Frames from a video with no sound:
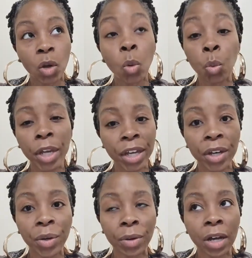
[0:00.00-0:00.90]

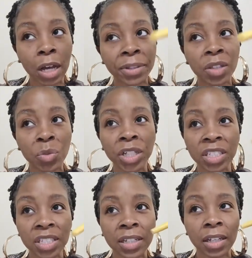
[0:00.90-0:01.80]
Will. I believe Will
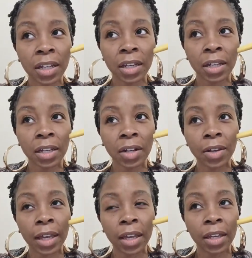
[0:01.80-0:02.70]
is in there,
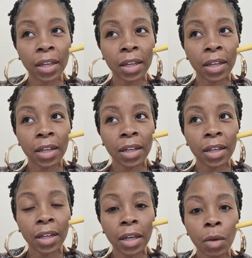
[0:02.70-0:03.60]
okay?
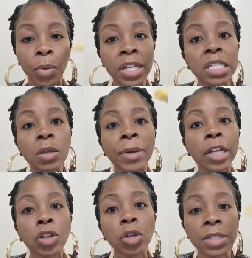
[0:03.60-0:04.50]
But it's
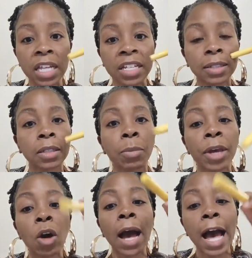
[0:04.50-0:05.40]
about those things. It's
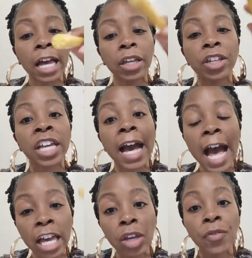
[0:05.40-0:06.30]
about higher, your
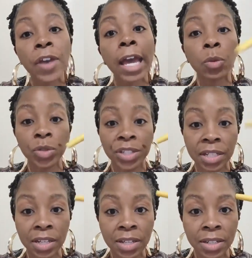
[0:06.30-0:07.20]
higher
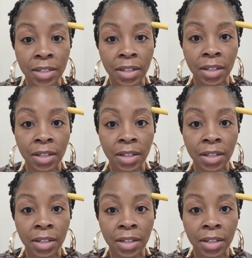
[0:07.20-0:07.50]
faculties.